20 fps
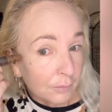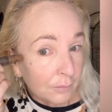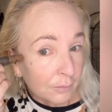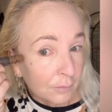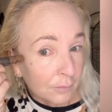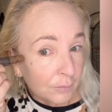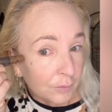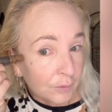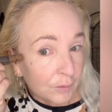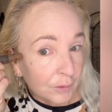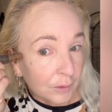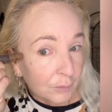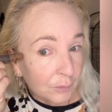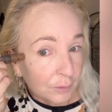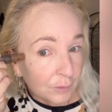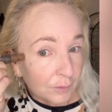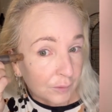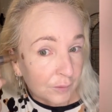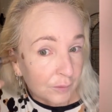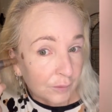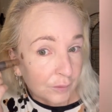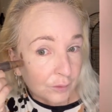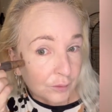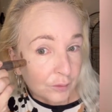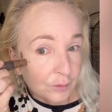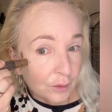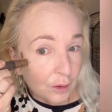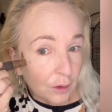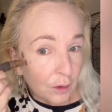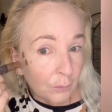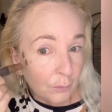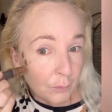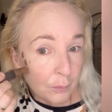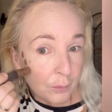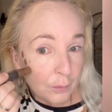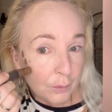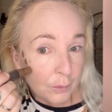I'm just going to put this on the top